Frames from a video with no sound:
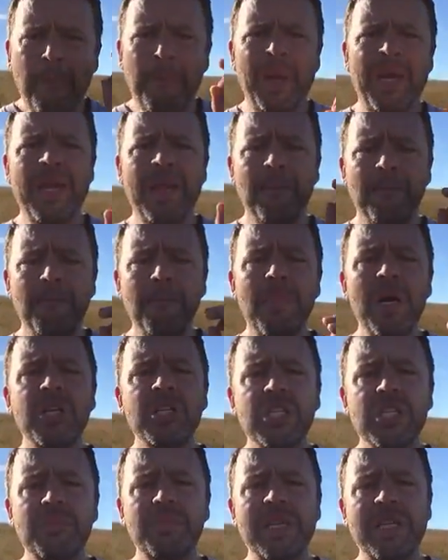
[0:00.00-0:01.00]
But it
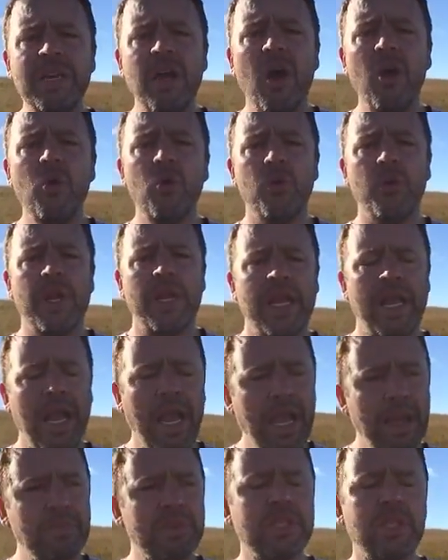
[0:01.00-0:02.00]
must be known, it
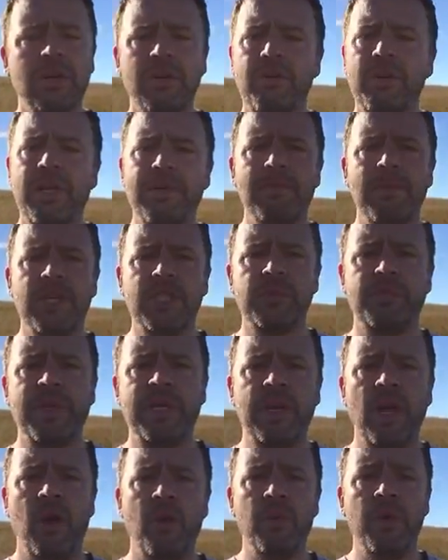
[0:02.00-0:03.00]
absolutely must
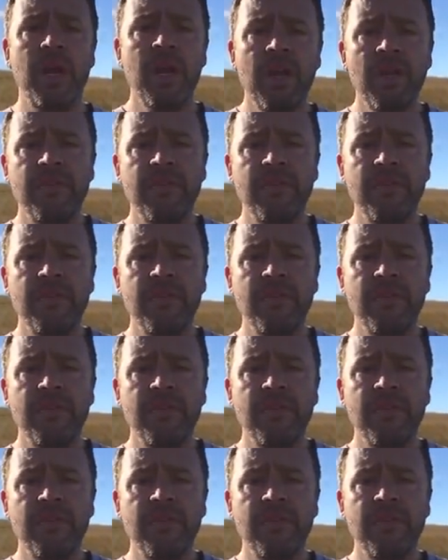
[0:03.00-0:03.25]
be known